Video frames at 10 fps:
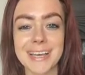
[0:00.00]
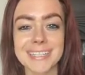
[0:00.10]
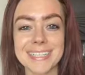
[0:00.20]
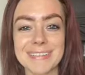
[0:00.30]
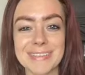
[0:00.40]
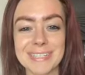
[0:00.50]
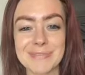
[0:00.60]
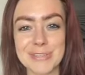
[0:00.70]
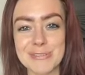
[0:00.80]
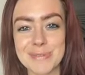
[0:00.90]
Give it a
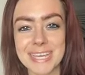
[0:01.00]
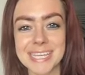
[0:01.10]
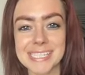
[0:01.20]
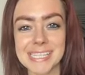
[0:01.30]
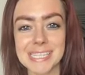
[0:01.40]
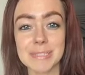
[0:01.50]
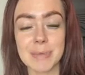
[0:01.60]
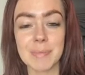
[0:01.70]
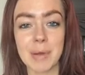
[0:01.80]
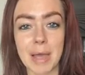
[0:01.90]
few weeks as it's
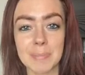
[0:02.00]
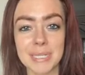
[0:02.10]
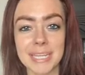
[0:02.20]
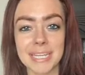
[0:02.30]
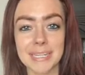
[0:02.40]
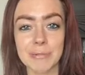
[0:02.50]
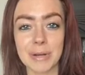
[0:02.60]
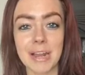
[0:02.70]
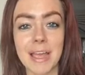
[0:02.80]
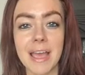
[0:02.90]
being populated.
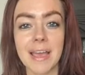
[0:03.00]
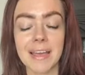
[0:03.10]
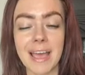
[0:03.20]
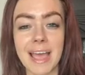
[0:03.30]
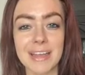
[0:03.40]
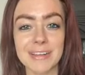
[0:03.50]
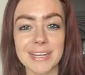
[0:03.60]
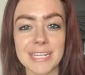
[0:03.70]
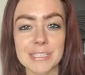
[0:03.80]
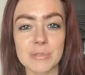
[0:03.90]
We're
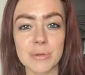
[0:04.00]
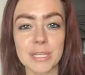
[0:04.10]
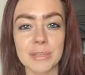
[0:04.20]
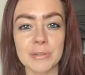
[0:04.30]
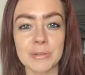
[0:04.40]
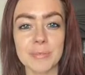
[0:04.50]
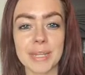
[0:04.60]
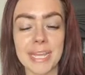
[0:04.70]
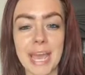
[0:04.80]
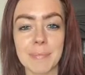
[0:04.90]
hiring and sorting through
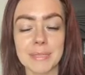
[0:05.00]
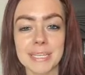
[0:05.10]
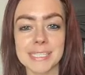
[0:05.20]
many applicants